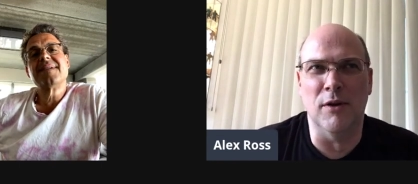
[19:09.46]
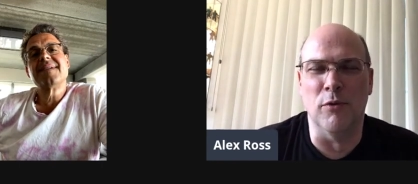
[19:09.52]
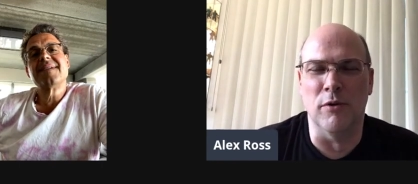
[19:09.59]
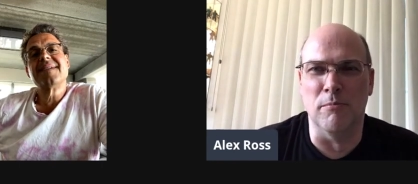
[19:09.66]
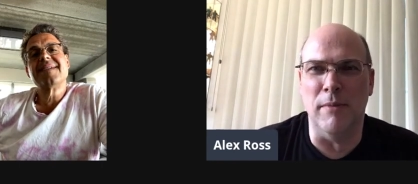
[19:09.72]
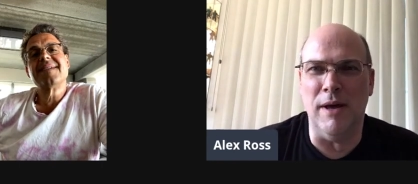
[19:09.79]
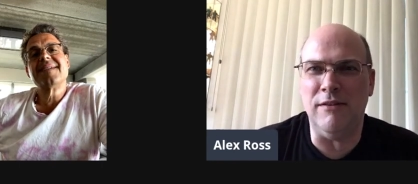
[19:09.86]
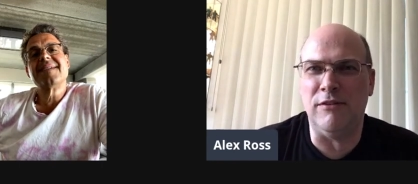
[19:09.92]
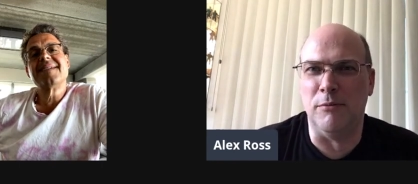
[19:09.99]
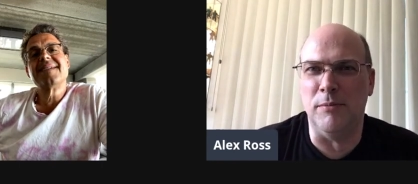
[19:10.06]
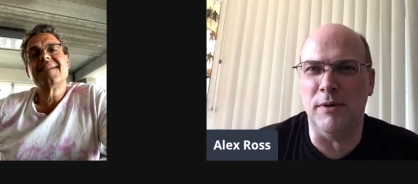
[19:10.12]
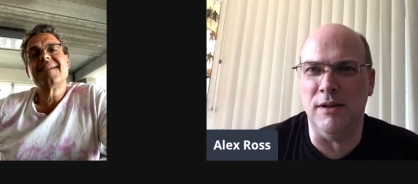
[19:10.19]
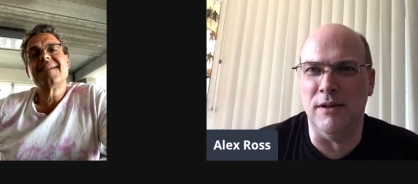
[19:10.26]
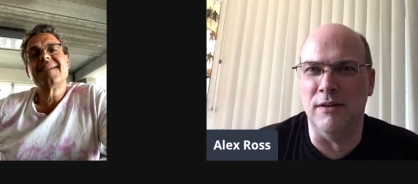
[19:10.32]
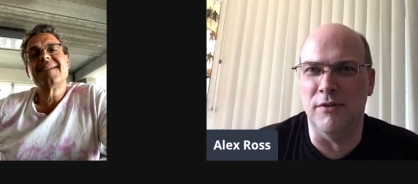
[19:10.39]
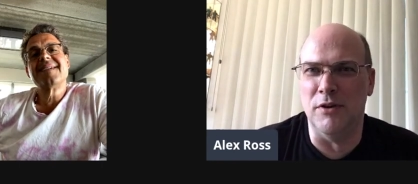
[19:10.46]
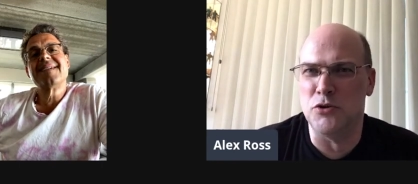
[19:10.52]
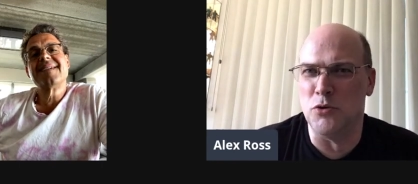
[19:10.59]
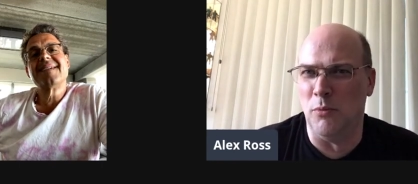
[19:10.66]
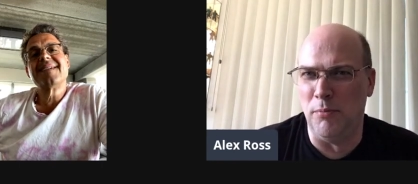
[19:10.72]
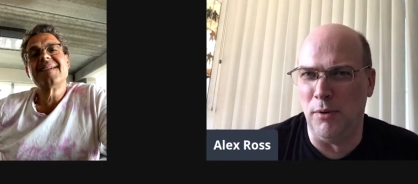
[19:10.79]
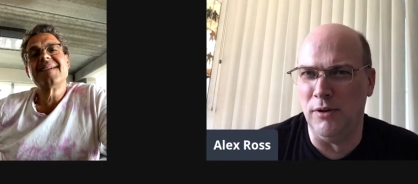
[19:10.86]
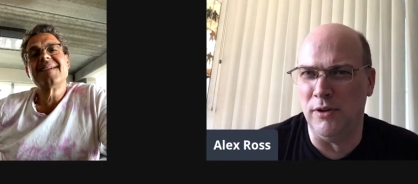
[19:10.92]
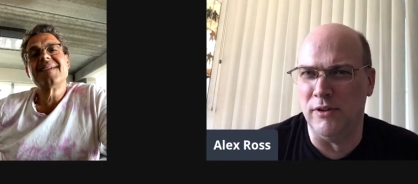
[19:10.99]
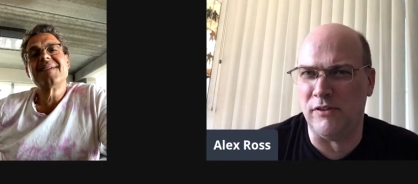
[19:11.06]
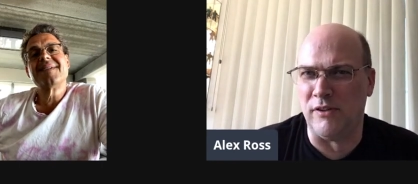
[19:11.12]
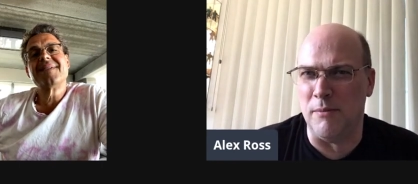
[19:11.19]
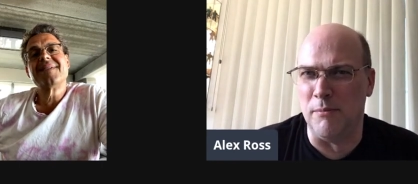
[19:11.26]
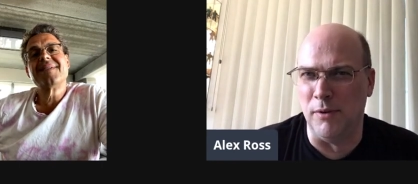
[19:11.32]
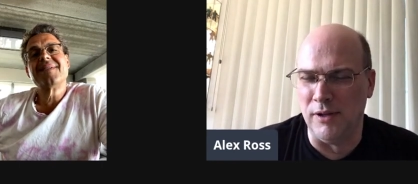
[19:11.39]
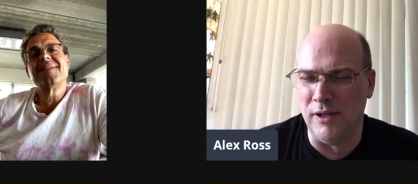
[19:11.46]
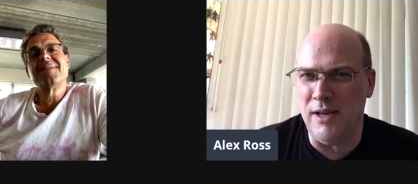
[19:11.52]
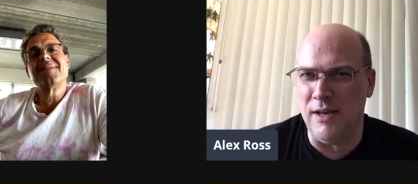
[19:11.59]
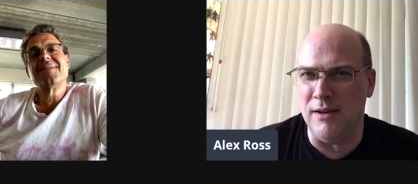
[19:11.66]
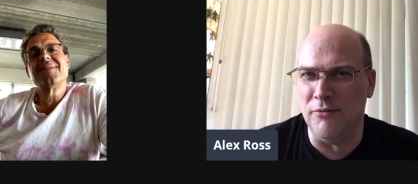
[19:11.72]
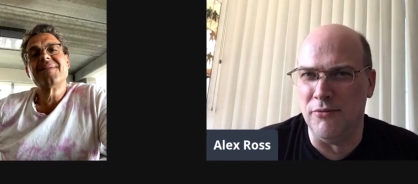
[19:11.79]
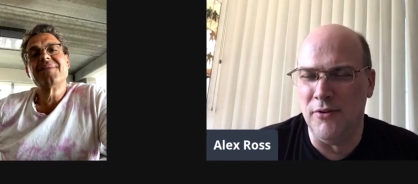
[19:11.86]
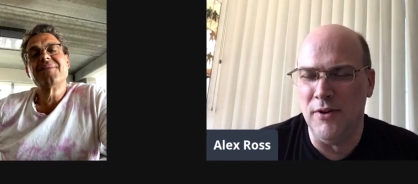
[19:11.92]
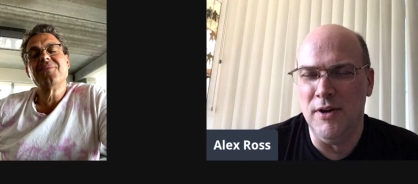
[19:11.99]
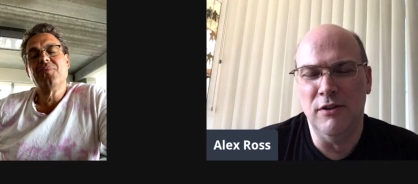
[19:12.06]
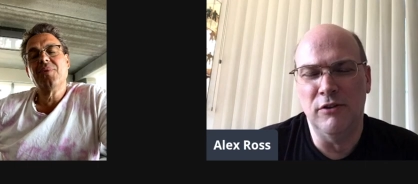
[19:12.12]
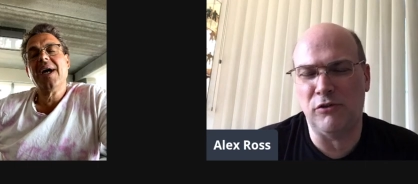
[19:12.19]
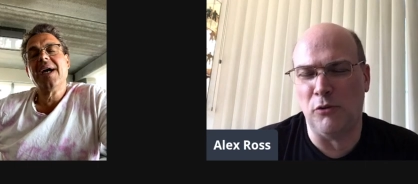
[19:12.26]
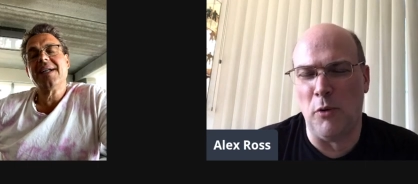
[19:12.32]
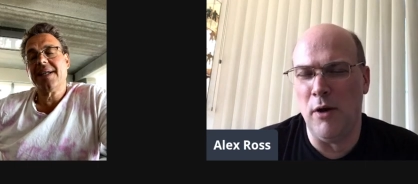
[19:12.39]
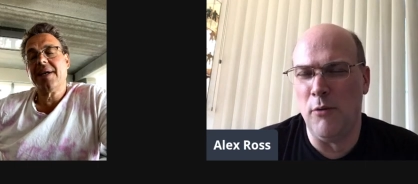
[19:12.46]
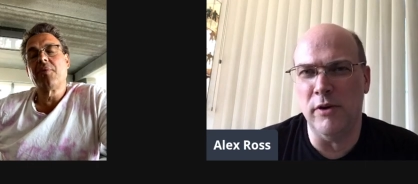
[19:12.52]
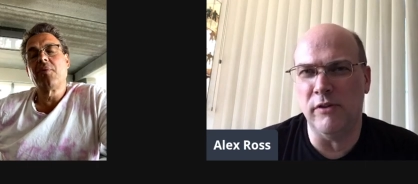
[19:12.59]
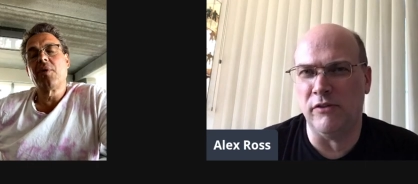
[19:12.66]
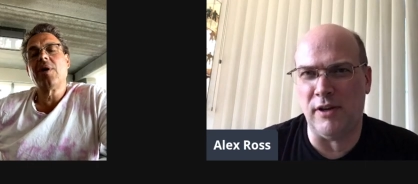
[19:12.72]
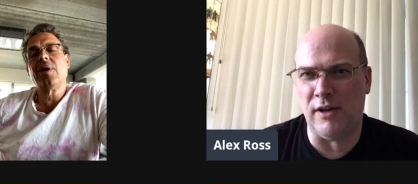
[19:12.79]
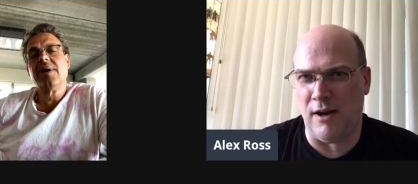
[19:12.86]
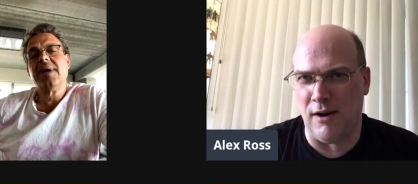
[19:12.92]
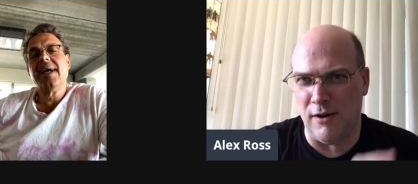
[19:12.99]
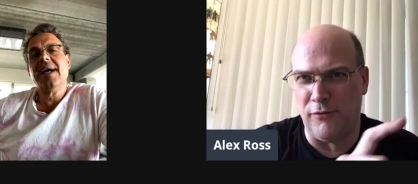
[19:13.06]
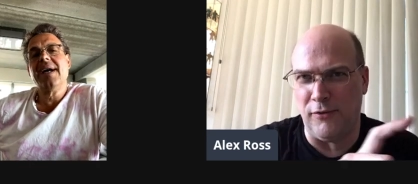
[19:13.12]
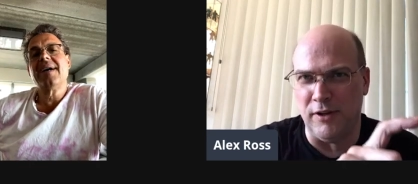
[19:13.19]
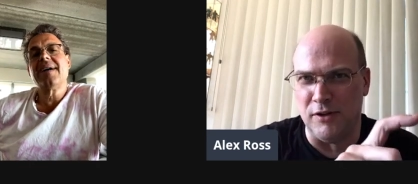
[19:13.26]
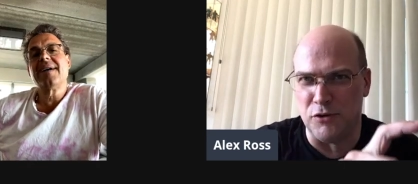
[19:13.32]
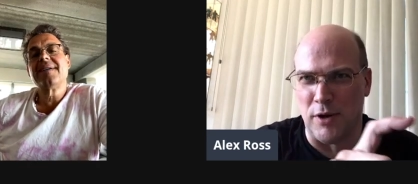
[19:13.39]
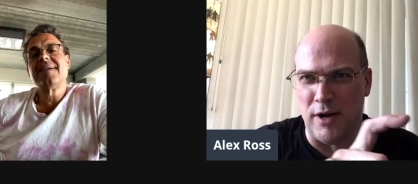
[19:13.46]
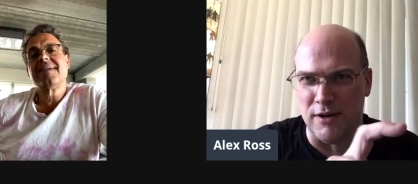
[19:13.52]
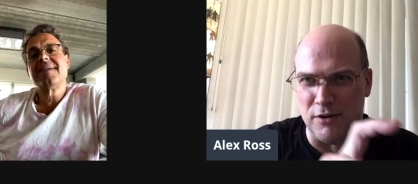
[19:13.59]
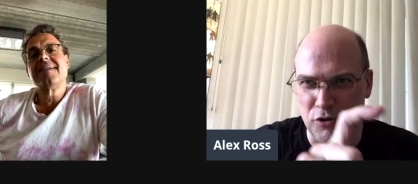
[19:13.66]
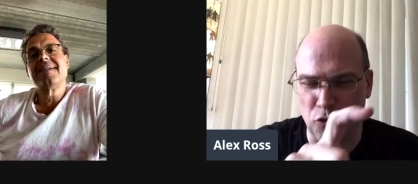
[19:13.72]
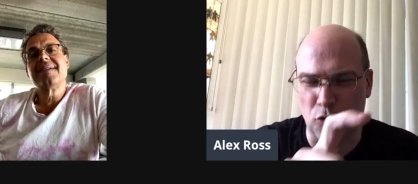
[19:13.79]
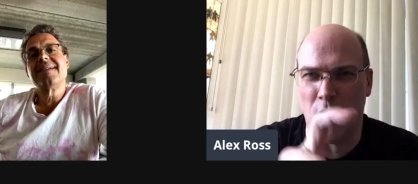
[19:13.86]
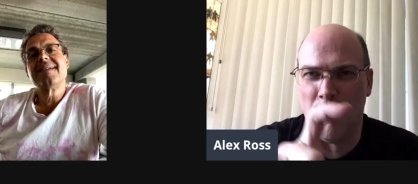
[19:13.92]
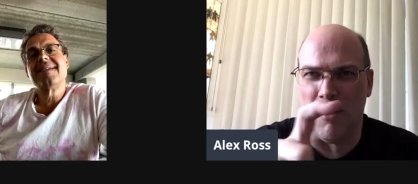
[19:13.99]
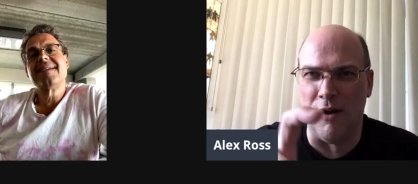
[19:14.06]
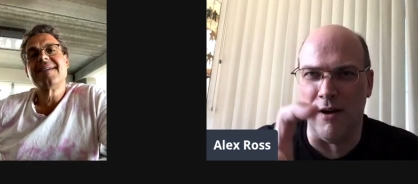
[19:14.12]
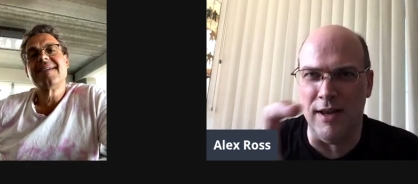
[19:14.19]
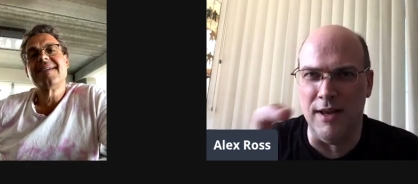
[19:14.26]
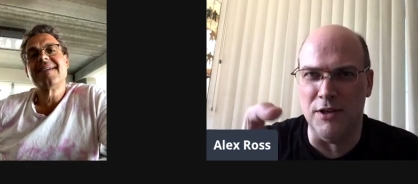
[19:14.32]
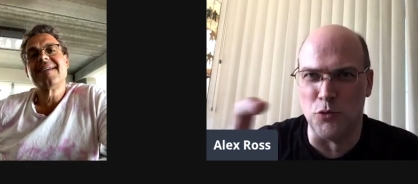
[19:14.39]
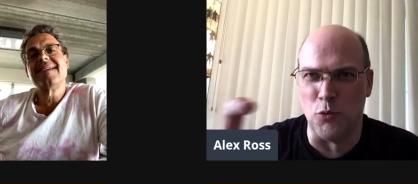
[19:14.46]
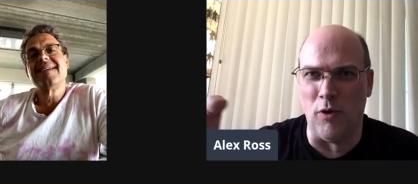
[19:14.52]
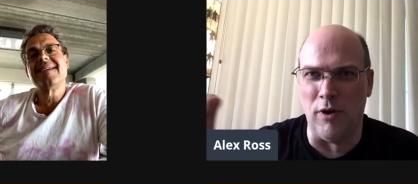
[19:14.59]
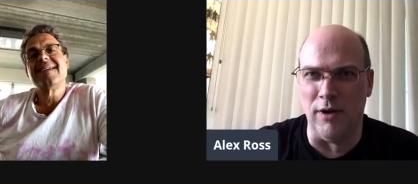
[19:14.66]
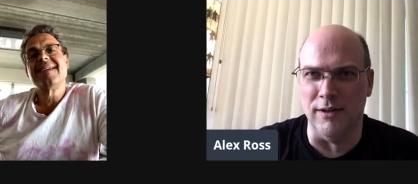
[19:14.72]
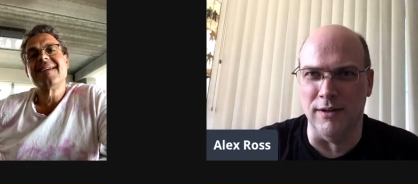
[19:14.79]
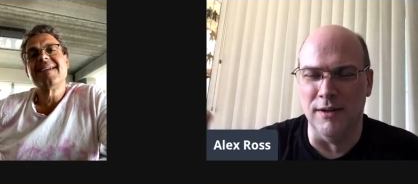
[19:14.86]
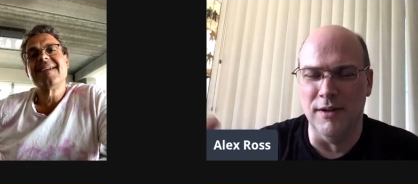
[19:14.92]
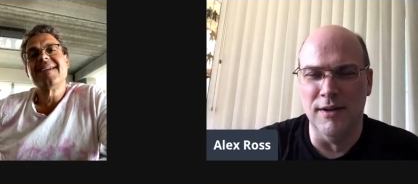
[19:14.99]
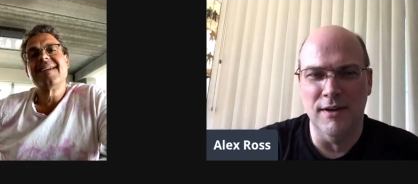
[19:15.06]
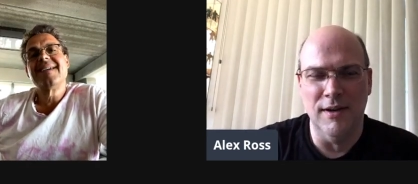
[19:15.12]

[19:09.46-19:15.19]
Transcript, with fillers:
Speaker 1: they were meant to be individual bullets, I believe. Right. So I was were, carefully yeah. trying to draw each one.